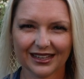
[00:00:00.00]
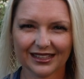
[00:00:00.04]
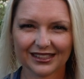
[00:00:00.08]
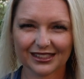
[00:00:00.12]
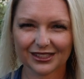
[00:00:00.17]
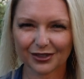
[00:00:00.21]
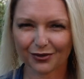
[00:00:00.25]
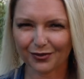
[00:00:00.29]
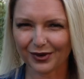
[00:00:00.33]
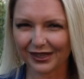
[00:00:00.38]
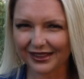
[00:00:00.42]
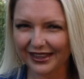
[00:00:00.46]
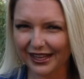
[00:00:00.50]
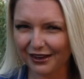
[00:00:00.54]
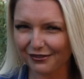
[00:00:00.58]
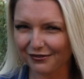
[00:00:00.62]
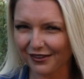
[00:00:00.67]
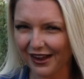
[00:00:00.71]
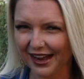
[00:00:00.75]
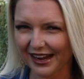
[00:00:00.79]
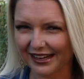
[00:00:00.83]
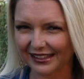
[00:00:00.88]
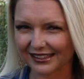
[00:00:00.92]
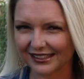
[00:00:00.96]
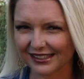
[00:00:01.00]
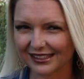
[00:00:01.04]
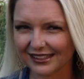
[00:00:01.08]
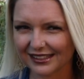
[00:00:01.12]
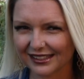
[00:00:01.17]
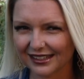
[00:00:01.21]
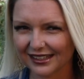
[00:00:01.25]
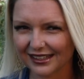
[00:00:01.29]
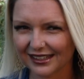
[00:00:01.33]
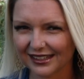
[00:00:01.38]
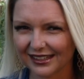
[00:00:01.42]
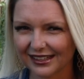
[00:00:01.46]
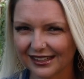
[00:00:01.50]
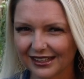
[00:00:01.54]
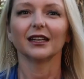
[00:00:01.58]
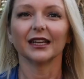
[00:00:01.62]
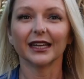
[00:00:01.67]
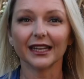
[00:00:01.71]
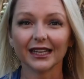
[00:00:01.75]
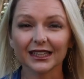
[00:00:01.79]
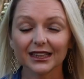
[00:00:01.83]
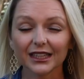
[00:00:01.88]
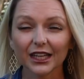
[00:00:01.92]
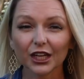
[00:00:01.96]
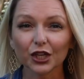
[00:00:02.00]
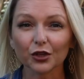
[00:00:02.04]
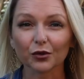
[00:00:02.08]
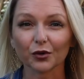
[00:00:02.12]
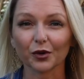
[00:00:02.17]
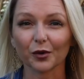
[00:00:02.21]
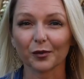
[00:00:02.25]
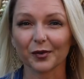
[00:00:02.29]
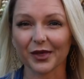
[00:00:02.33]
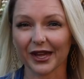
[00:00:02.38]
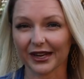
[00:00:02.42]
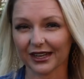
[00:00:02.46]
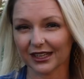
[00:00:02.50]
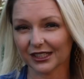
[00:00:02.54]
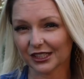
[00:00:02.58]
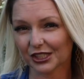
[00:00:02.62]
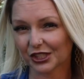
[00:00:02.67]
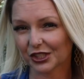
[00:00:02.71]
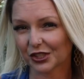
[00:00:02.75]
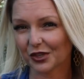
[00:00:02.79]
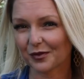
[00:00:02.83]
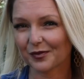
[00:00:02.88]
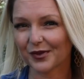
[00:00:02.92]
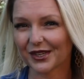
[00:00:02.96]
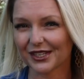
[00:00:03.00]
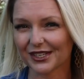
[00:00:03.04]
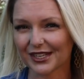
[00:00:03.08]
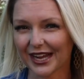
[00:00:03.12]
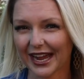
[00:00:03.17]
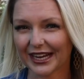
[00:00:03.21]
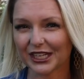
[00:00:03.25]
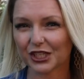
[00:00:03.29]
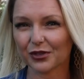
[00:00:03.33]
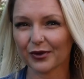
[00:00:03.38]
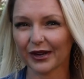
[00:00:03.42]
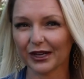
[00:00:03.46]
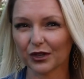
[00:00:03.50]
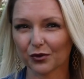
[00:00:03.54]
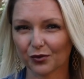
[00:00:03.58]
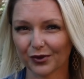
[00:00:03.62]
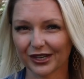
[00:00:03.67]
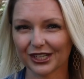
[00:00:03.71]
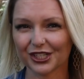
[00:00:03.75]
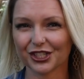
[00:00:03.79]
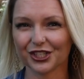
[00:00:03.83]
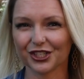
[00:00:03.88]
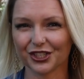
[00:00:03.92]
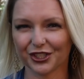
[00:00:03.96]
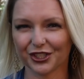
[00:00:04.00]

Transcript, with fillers: So what'd they find? In the group that consumed the nitrate-rich